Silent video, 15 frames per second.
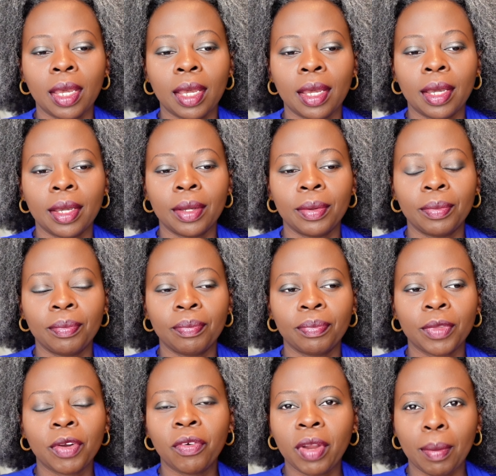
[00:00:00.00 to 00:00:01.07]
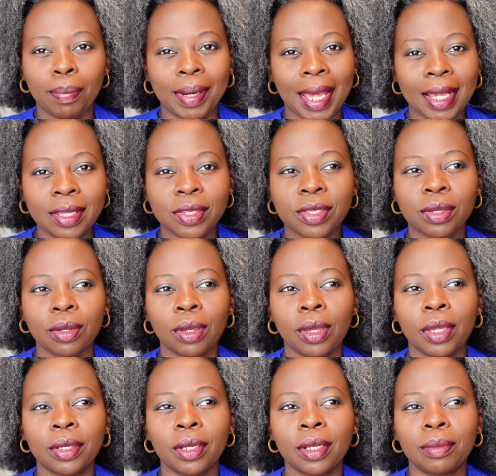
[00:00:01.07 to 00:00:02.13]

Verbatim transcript: um, rare plants and,